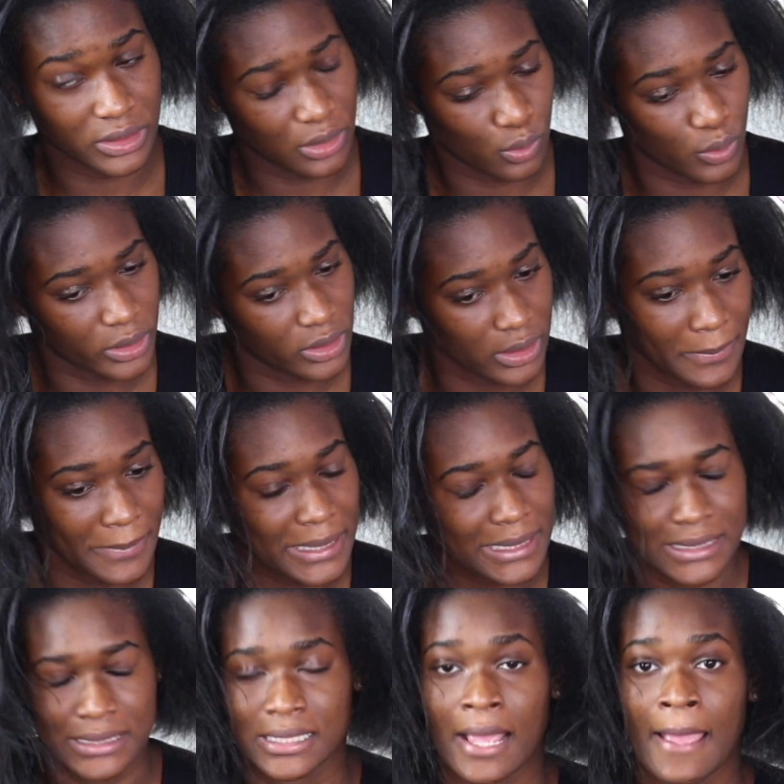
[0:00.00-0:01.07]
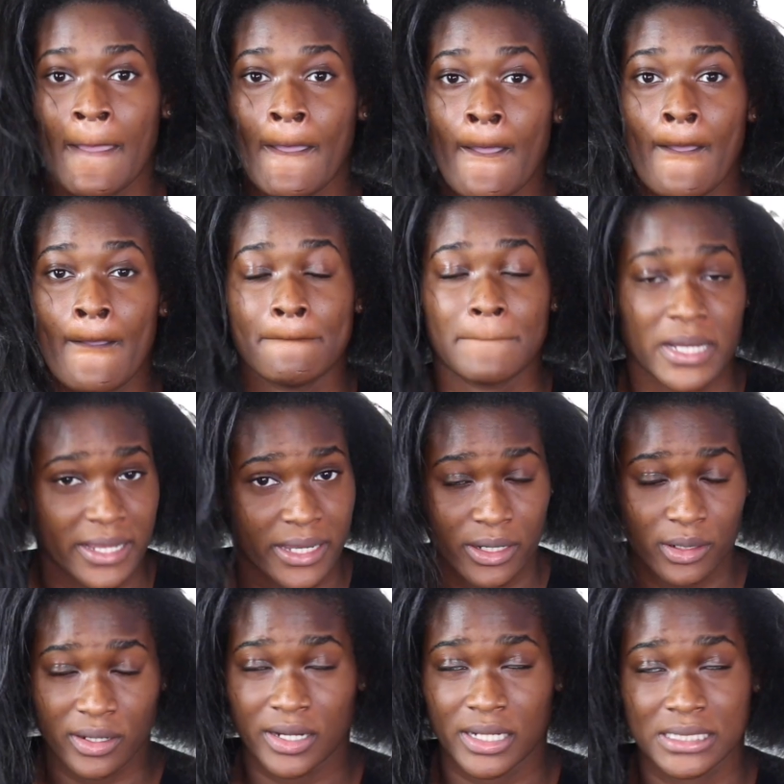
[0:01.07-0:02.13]
oily because my
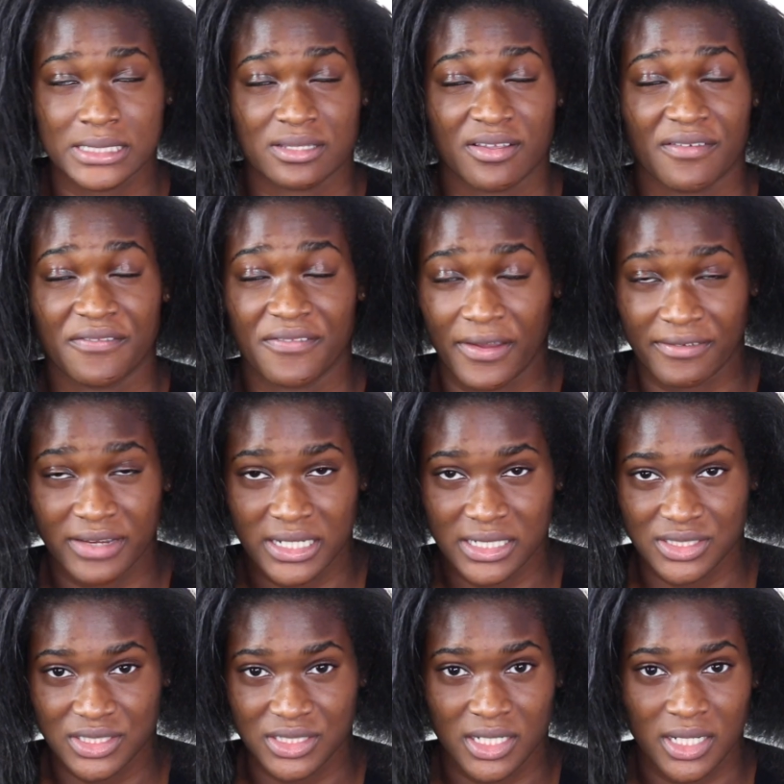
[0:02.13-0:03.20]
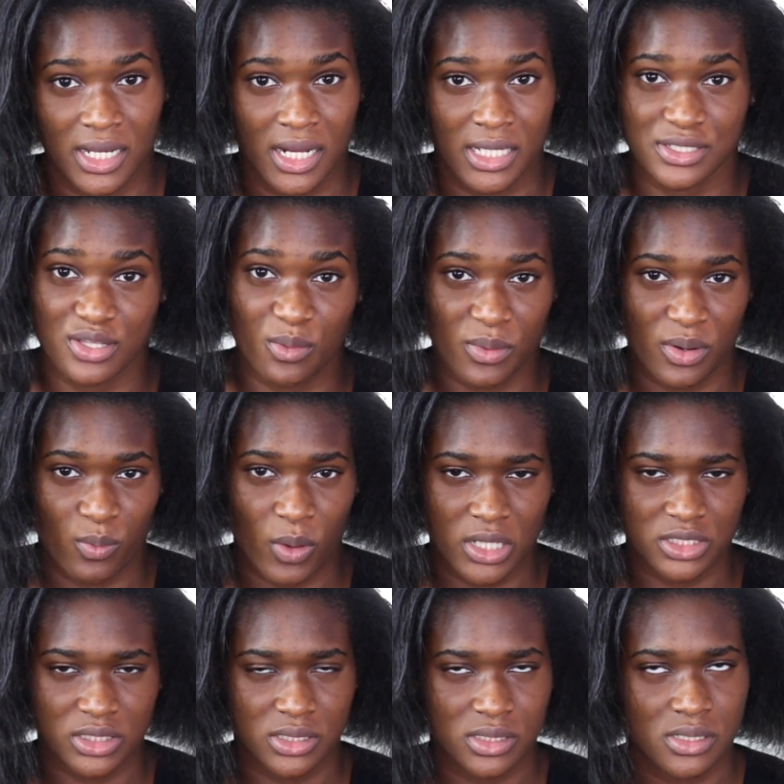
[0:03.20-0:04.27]
hair is very itchy and I don't want to
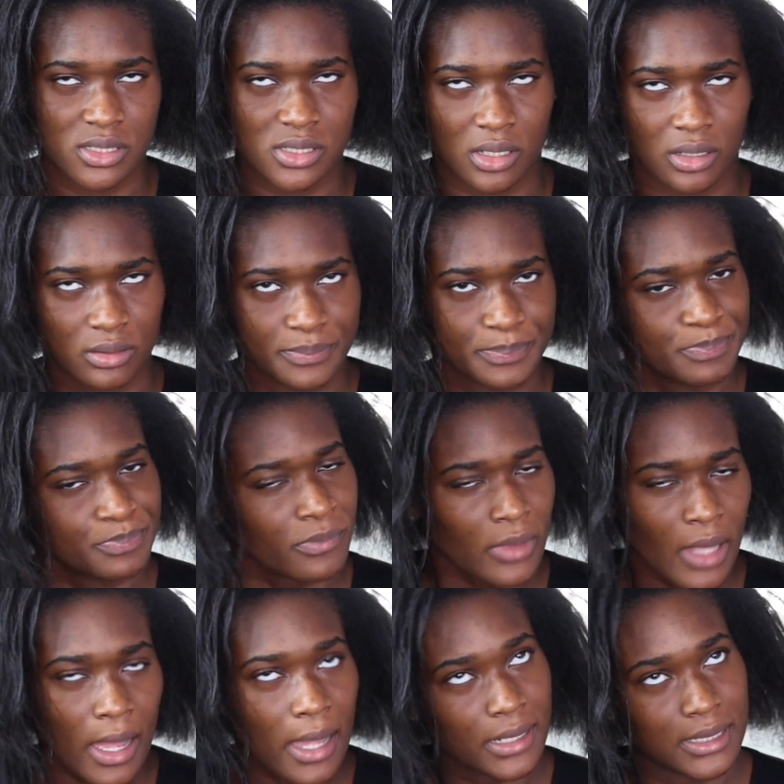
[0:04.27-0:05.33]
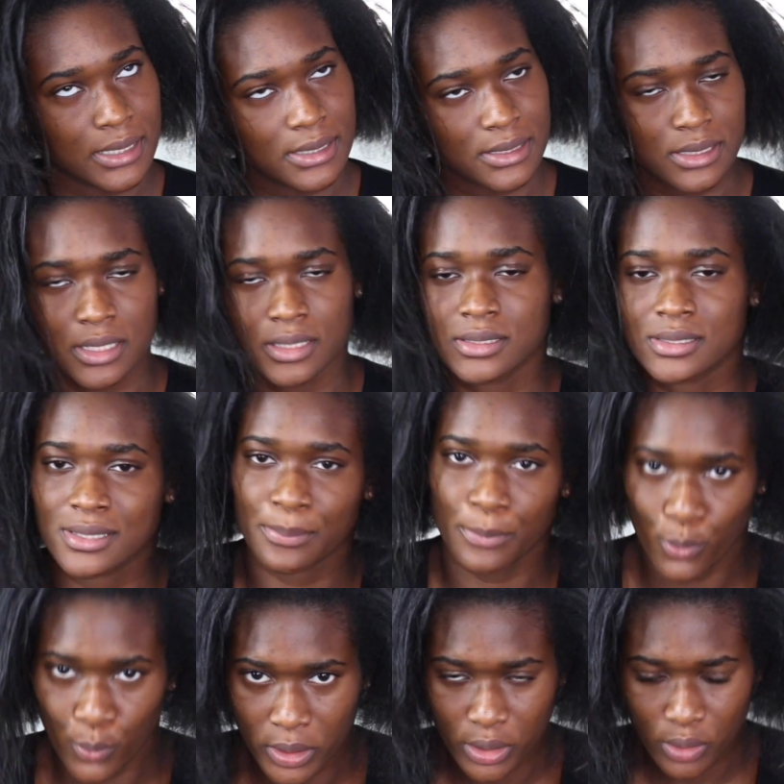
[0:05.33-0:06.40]
wash it, so I needed some
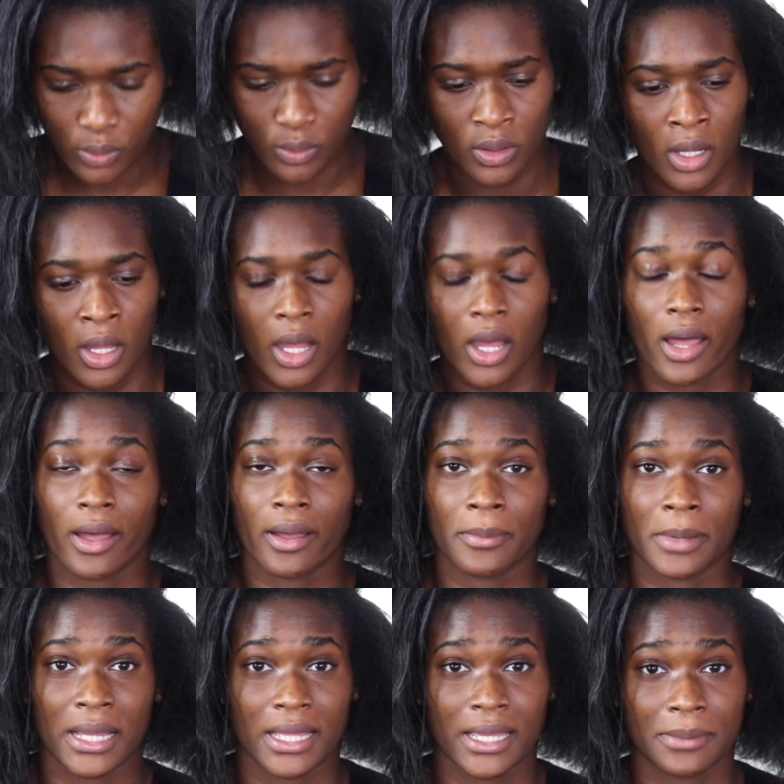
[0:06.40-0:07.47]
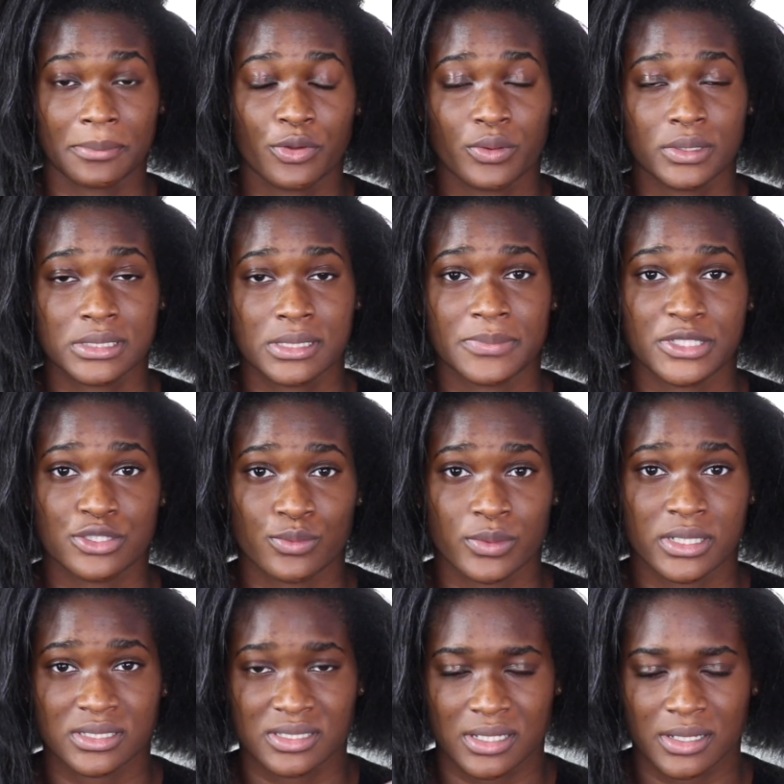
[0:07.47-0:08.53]
oil. I am going to be
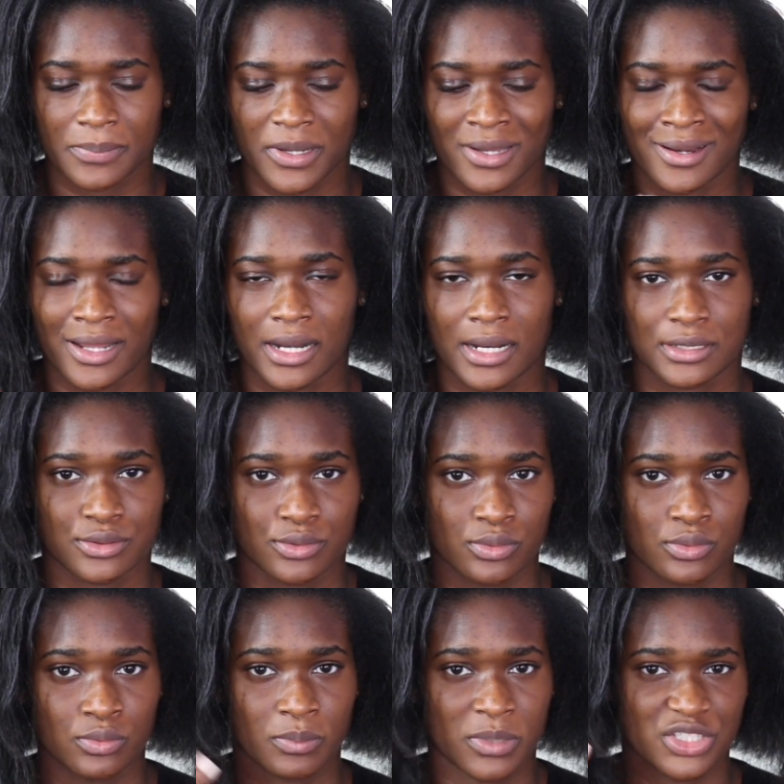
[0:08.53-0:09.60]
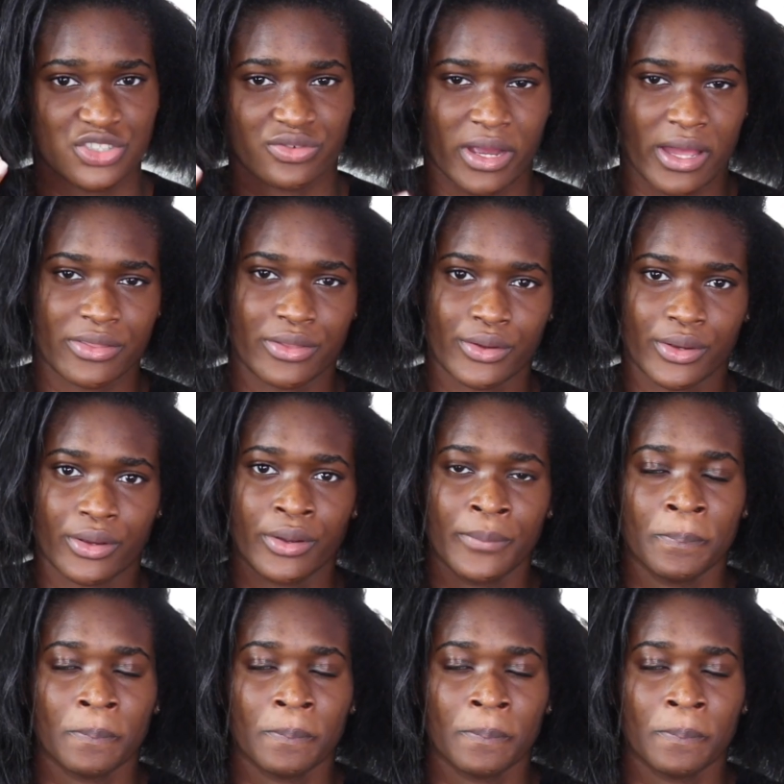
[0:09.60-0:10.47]
doing a slick bun, and I do much rather